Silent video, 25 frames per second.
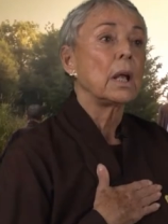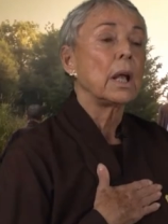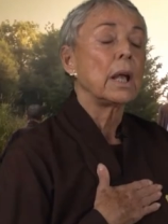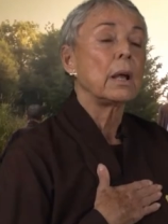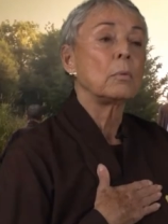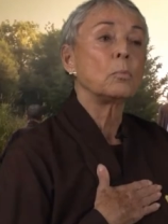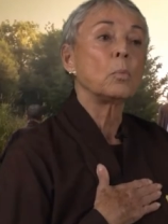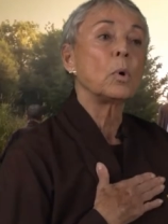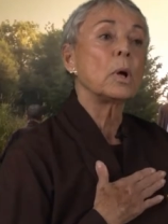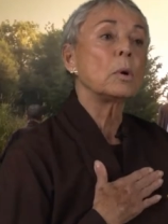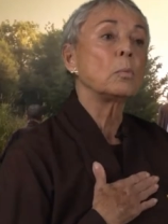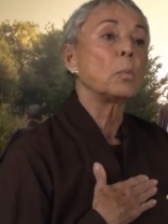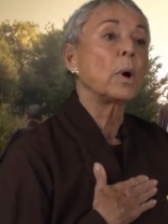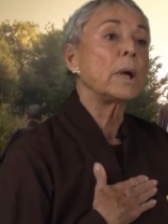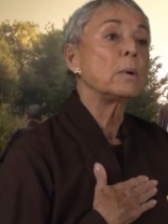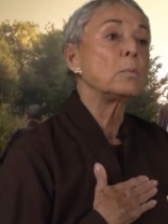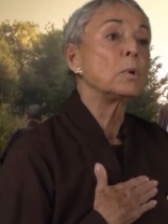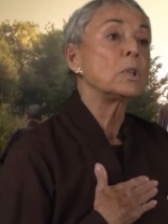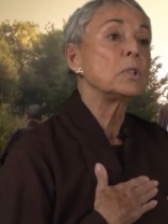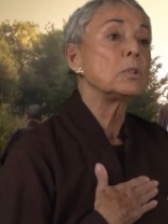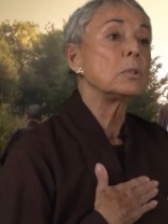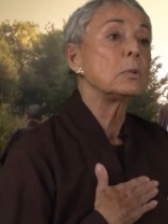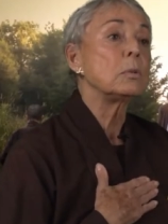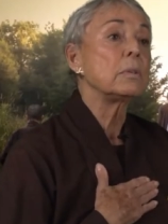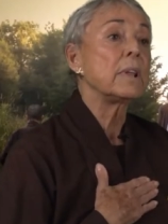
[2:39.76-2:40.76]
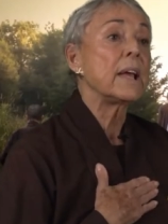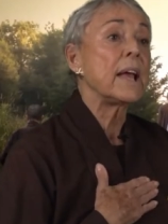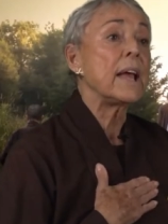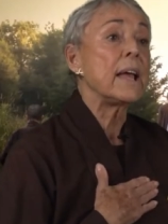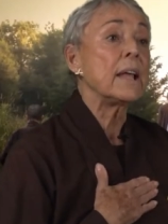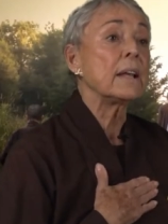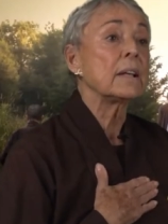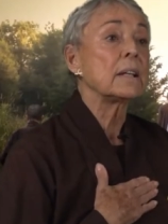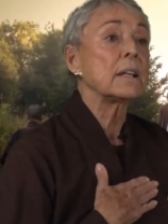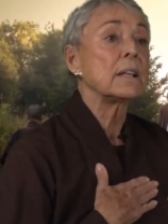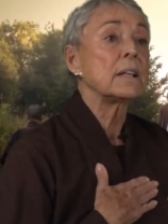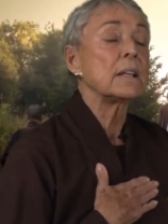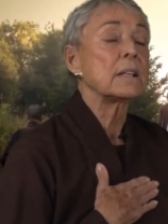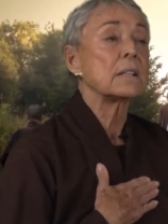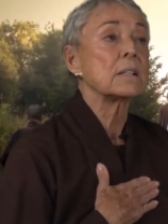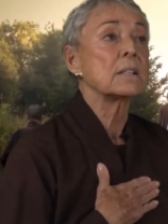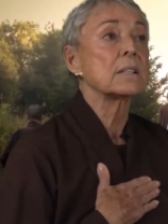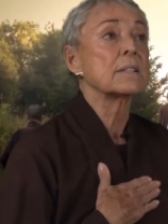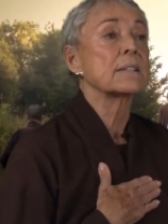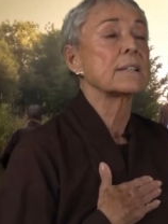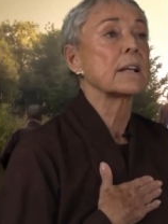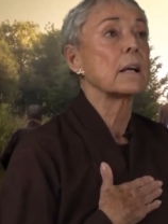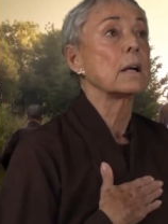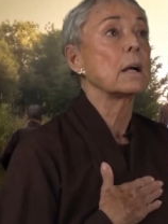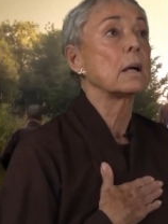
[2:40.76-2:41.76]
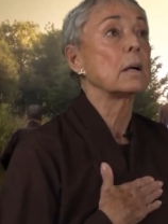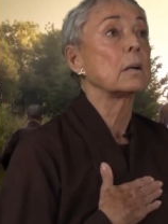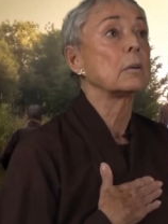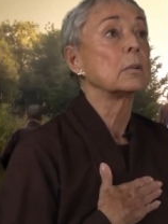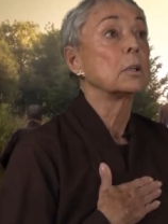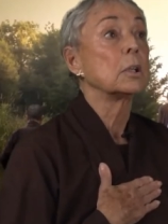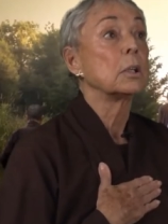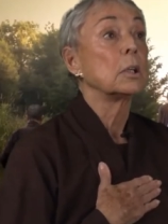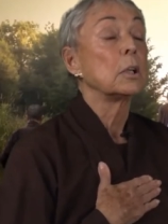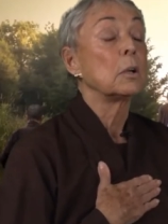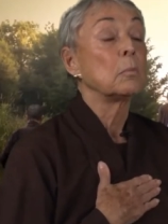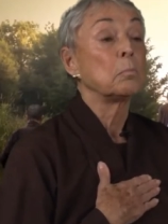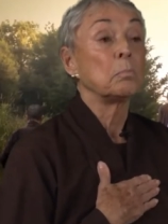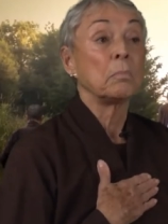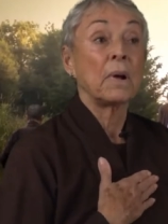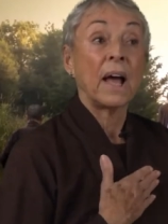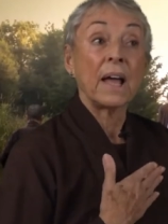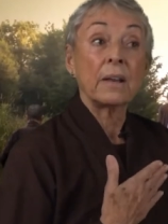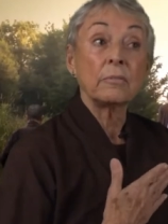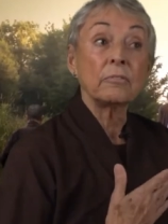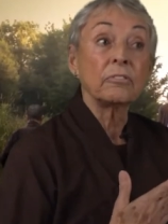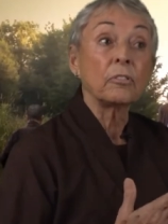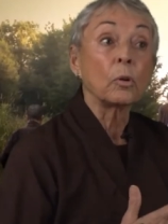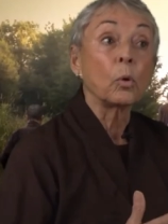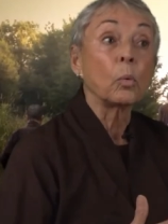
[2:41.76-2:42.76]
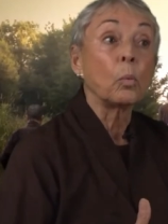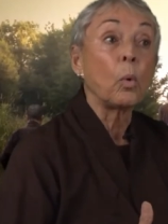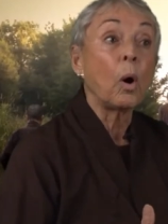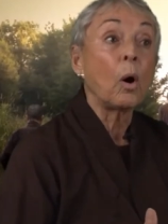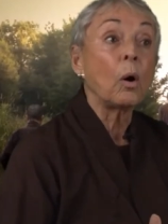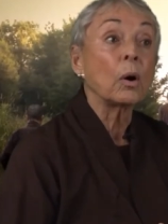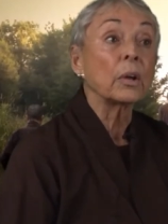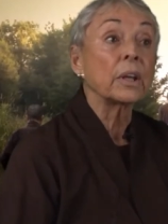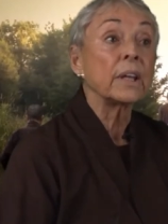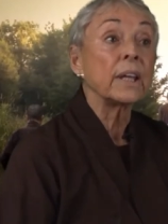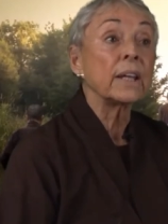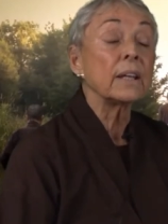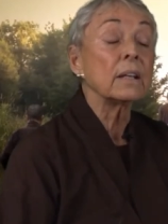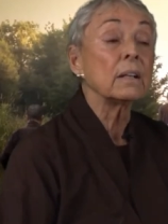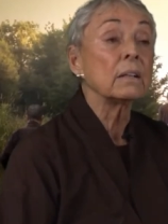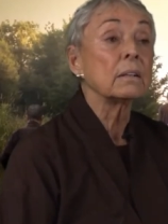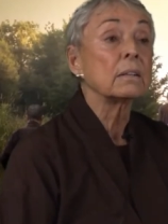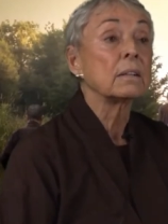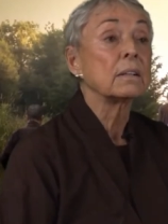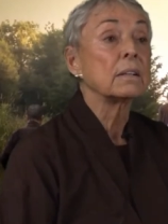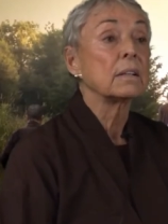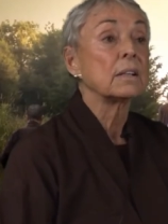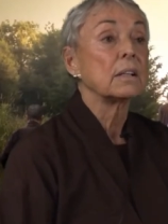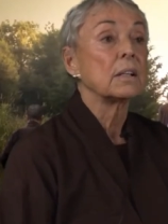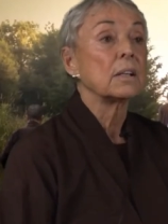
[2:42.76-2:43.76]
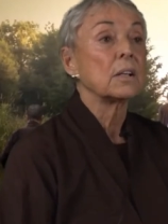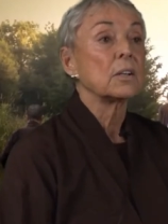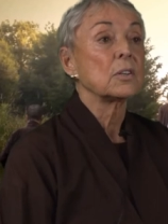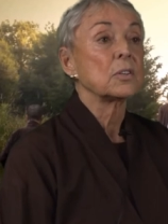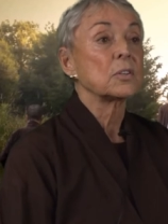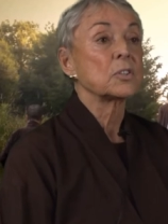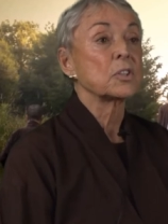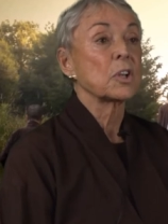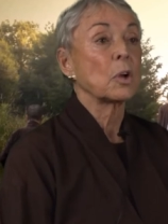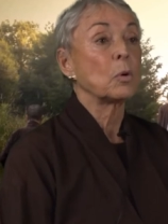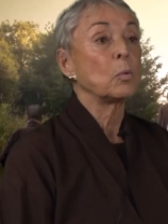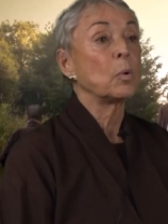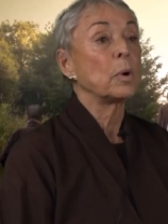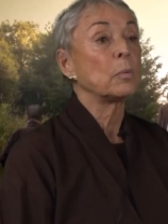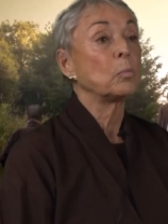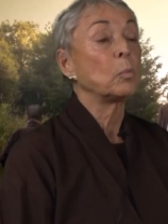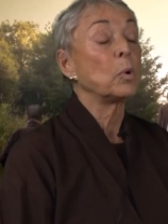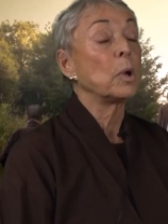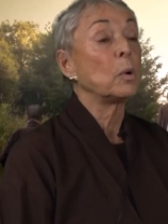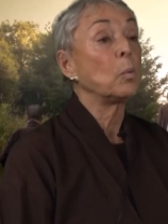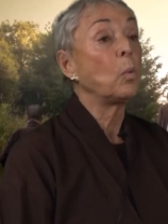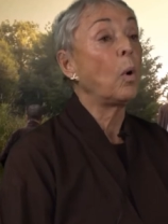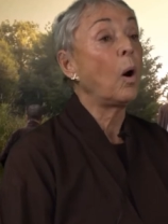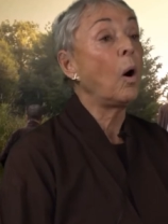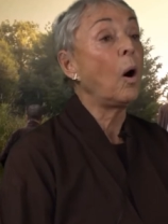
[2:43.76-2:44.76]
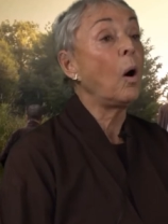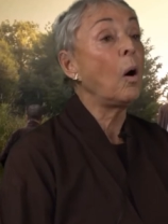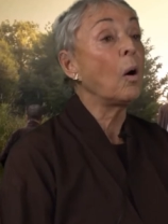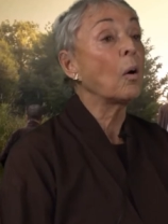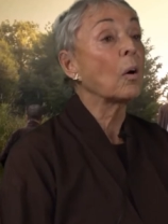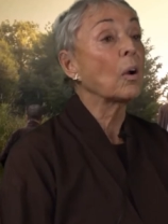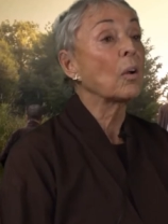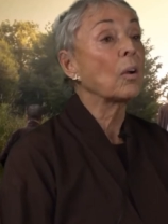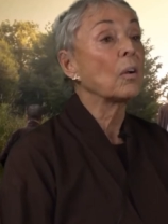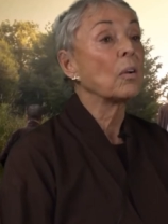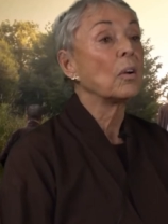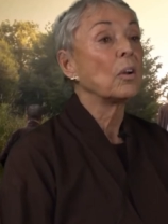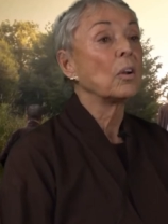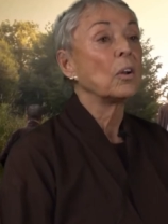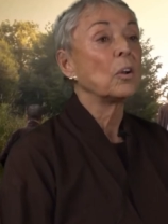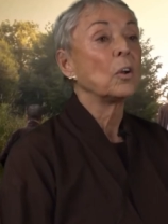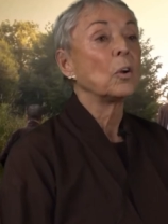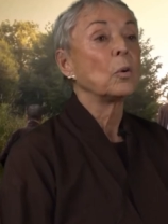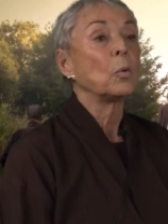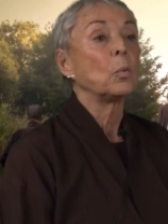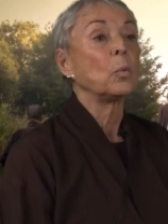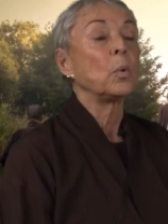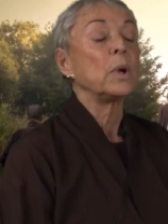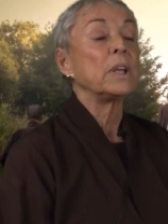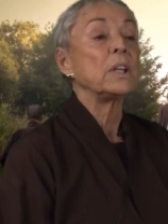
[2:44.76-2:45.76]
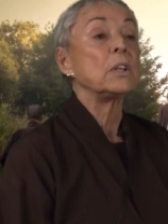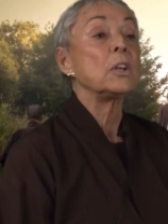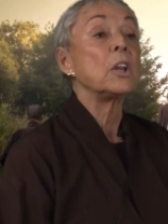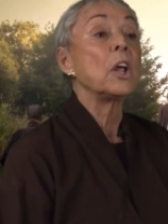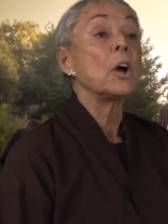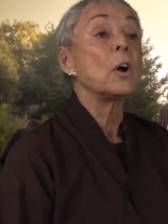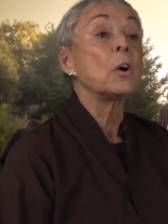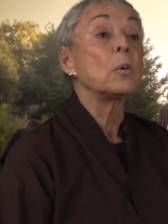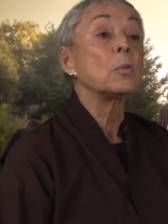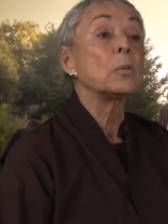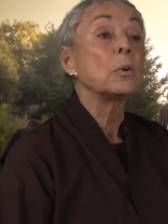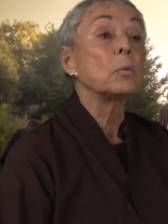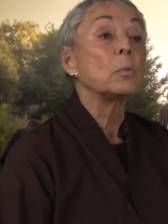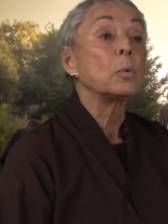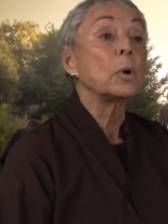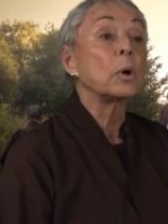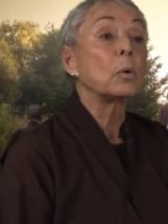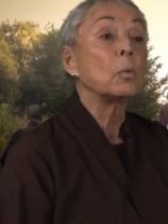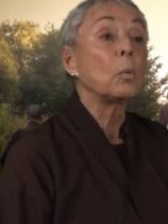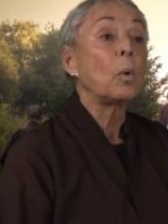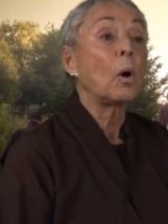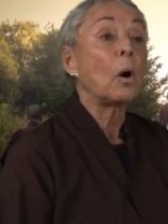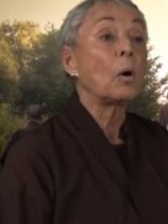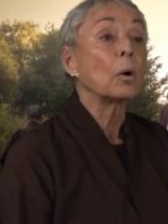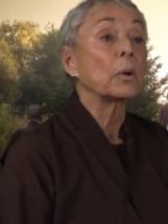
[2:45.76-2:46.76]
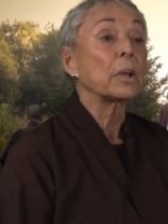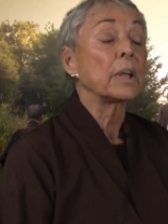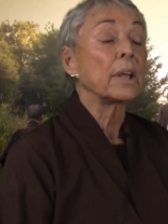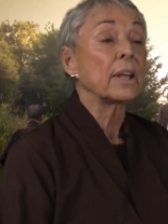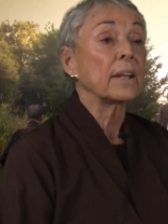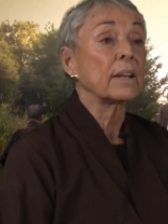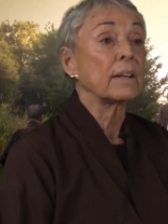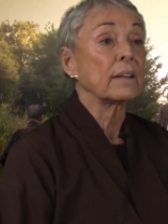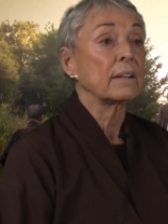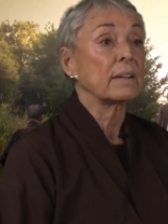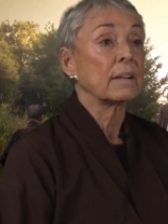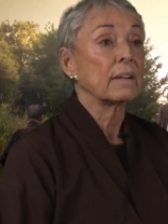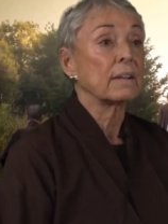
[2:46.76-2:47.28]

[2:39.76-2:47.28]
And one way we do that is uh, mindful walking. So when we walk, we know that we're walking.